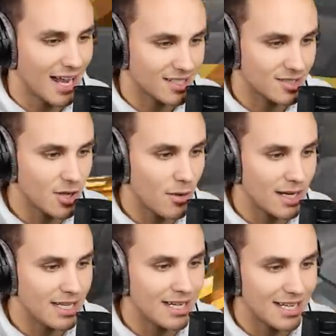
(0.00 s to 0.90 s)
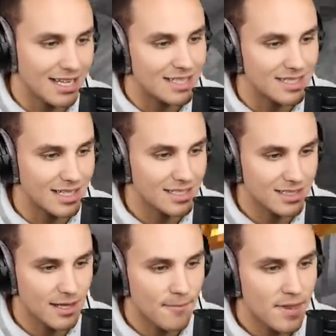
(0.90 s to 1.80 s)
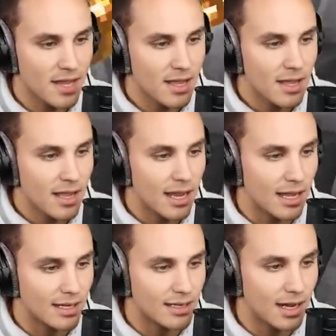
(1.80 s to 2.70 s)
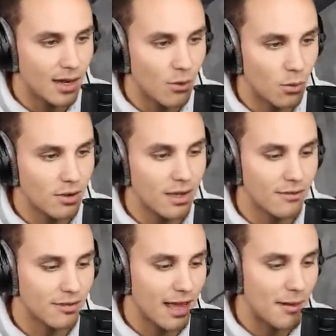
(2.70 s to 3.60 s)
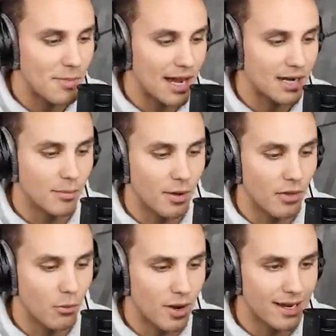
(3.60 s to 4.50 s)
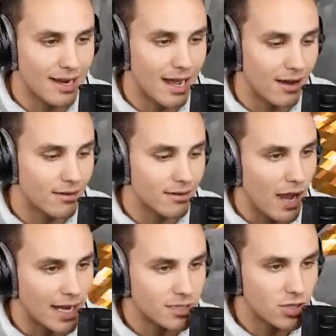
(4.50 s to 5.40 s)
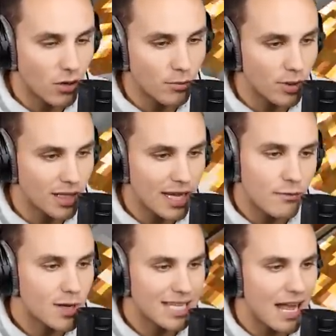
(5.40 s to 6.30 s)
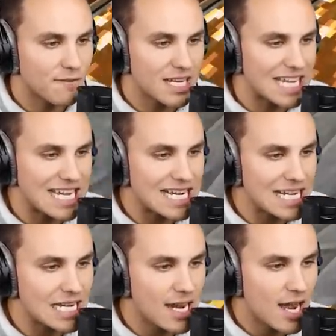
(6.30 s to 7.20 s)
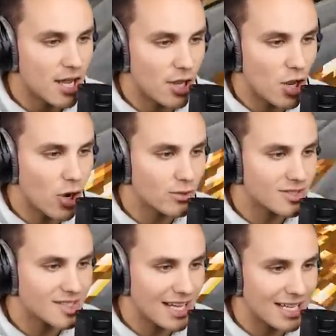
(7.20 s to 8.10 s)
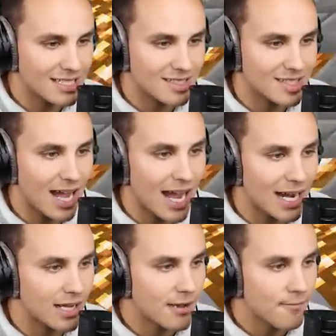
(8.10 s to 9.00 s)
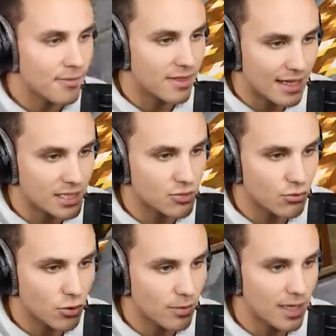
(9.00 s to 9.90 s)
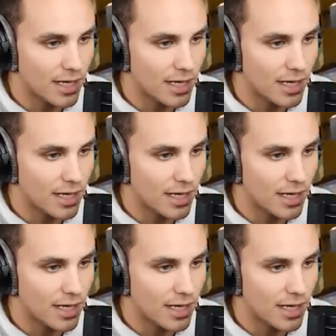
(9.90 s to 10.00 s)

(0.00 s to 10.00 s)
has no idea exists. And we'll cover that back up on the way down. I don't believe we left any notes inside this room